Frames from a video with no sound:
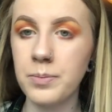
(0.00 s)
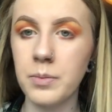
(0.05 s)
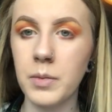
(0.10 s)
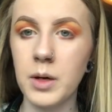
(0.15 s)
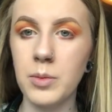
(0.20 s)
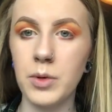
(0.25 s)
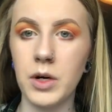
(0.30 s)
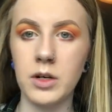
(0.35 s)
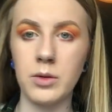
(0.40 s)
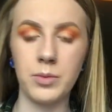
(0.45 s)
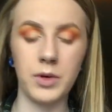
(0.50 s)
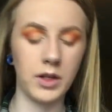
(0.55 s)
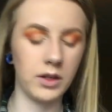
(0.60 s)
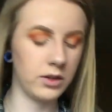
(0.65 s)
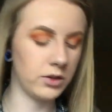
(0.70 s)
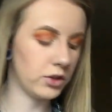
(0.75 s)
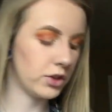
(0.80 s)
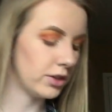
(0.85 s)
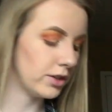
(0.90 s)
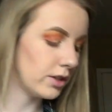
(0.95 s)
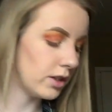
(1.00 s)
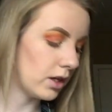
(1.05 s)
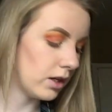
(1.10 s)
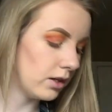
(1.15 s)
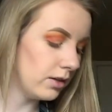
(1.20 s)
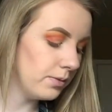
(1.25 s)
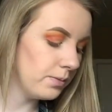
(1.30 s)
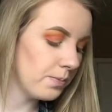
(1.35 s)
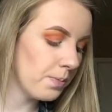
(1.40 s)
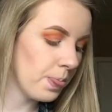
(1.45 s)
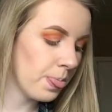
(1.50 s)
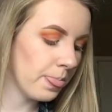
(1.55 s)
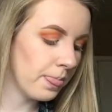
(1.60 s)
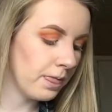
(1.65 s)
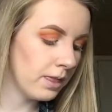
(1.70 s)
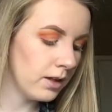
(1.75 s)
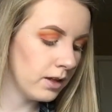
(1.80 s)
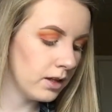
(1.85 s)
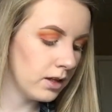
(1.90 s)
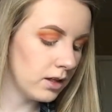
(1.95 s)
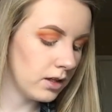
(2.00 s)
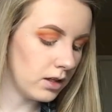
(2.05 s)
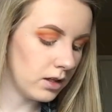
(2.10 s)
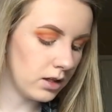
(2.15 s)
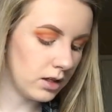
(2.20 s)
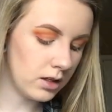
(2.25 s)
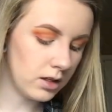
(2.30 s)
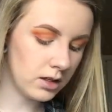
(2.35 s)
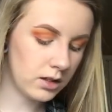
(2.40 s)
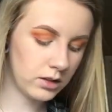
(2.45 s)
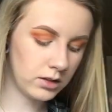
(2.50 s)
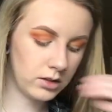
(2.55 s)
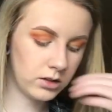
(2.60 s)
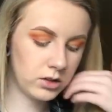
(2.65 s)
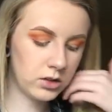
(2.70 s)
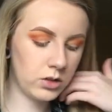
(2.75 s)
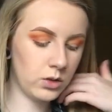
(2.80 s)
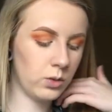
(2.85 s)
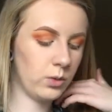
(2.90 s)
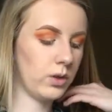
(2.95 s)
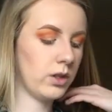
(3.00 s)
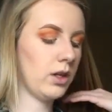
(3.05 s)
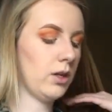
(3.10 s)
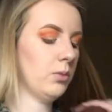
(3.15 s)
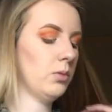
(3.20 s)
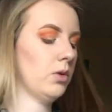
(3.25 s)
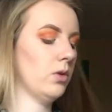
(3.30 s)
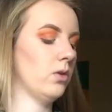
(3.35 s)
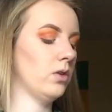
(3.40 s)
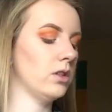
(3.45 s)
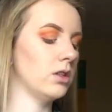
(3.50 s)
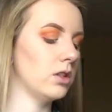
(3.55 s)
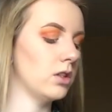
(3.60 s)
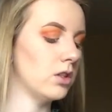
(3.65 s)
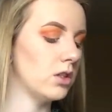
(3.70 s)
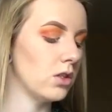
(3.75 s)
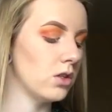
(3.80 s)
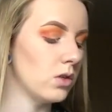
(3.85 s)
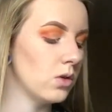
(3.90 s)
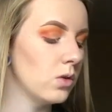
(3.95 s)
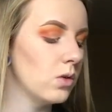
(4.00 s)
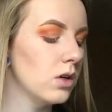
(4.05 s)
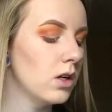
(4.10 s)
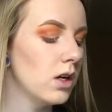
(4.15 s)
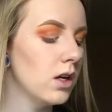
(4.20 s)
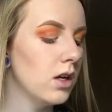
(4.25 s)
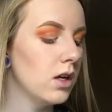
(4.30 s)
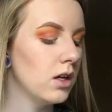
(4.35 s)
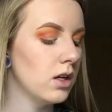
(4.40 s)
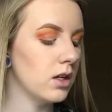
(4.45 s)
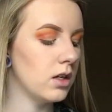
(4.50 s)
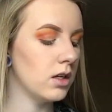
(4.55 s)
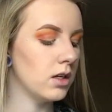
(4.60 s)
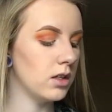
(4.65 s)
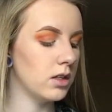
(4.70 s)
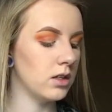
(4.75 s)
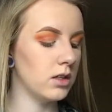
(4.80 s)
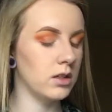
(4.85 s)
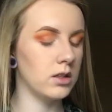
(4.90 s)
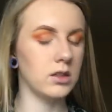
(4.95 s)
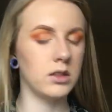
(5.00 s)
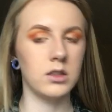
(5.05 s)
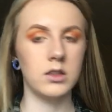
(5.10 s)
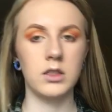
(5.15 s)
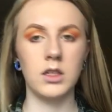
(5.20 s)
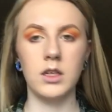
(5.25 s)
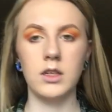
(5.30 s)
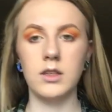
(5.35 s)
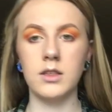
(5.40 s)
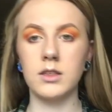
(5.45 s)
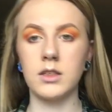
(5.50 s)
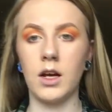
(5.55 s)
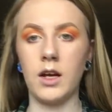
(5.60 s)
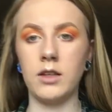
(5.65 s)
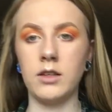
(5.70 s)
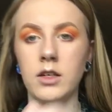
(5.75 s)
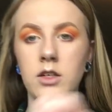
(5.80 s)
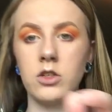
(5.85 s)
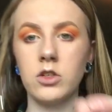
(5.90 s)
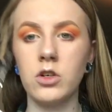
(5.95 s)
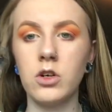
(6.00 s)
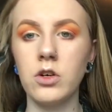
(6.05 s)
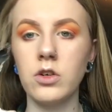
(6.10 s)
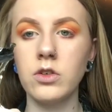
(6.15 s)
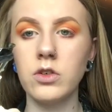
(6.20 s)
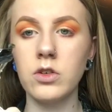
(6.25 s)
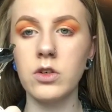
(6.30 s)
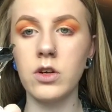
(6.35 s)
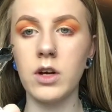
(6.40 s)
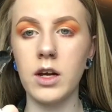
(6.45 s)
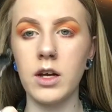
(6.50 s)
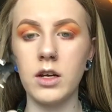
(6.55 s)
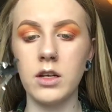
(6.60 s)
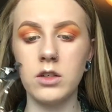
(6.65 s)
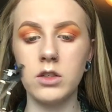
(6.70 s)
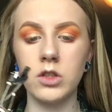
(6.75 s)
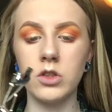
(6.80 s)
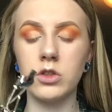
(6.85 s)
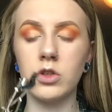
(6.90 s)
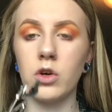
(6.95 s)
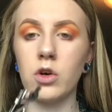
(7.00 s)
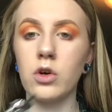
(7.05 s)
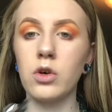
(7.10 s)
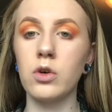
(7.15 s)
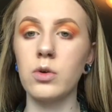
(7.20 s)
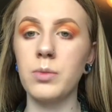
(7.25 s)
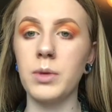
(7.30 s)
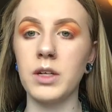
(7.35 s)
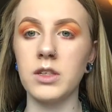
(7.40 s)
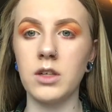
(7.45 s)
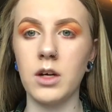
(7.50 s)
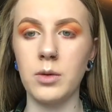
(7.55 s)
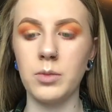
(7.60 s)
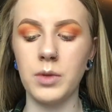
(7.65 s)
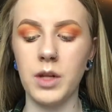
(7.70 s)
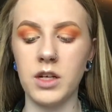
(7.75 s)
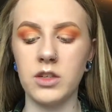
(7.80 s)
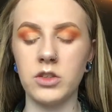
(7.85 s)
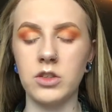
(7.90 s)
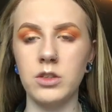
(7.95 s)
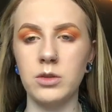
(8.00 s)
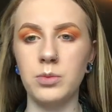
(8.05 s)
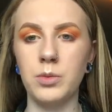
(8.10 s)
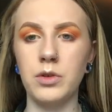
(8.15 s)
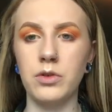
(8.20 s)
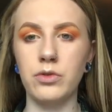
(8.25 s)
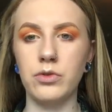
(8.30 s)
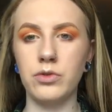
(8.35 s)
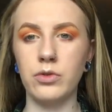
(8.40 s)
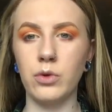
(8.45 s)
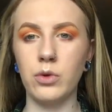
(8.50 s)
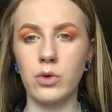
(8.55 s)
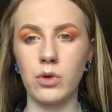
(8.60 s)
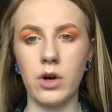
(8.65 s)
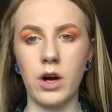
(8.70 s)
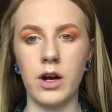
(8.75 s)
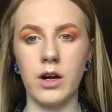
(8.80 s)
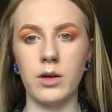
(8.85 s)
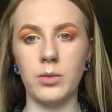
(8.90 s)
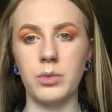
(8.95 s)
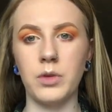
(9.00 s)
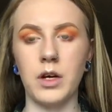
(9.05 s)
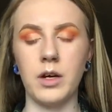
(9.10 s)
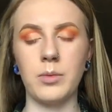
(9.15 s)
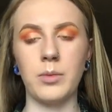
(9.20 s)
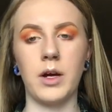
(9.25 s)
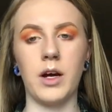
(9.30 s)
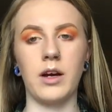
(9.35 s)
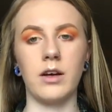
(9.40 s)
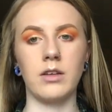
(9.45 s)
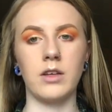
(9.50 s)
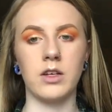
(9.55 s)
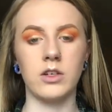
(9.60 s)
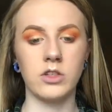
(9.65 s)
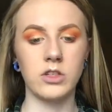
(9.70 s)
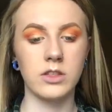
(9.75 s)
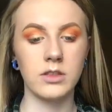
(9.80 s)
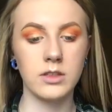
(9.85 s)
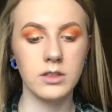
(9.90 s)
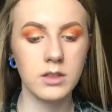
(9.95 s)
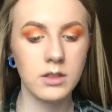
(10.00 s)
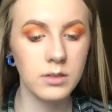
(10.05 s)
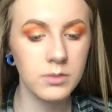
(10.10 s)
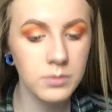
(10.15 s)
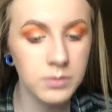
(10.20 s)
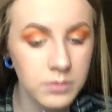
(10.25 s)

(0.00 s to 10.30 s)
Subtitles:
my bottom eyelashes done, and so what I'm going to do is take this eyelash curler and just curl my top lashes before I apply my eyelashes.